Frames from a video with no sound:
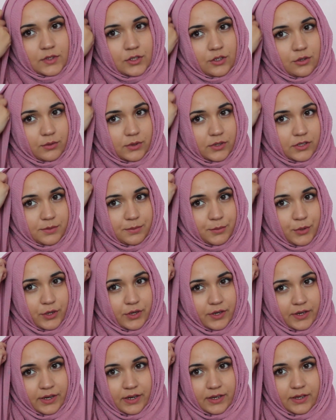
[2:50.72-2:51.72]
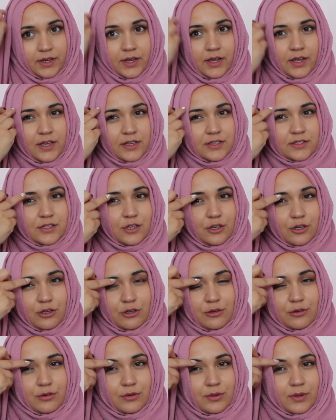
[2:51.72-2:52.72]
you want to put it,
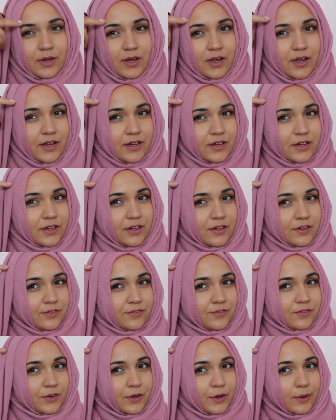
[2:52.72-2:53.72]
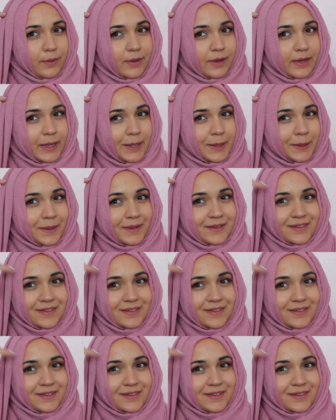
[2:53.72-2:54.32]
so kind of going,